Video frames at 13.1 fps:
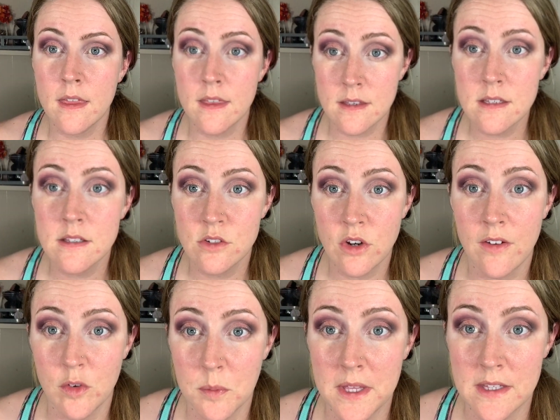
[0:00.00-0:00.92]
This is
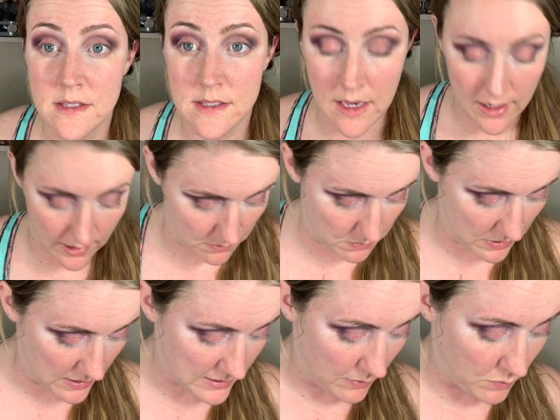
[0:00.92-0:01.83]
driving me insane
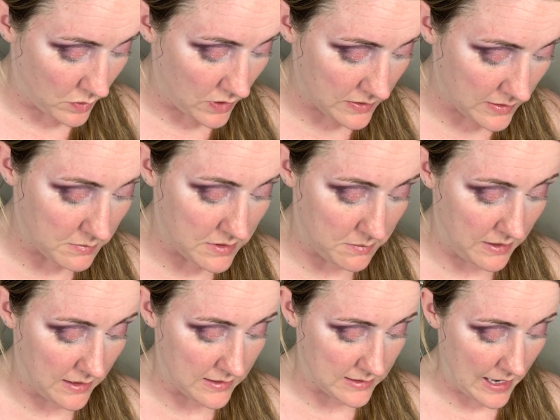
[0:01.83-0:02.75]
because I want them to be
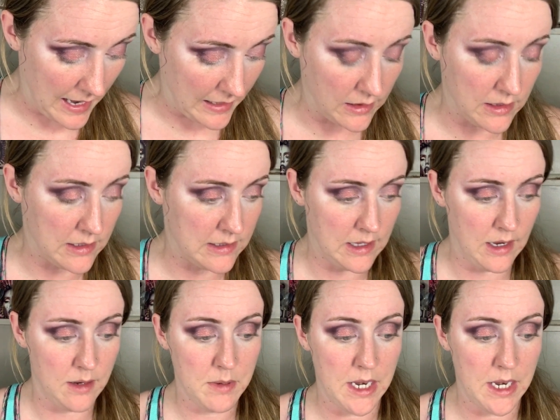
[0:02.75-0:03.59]
exactly the same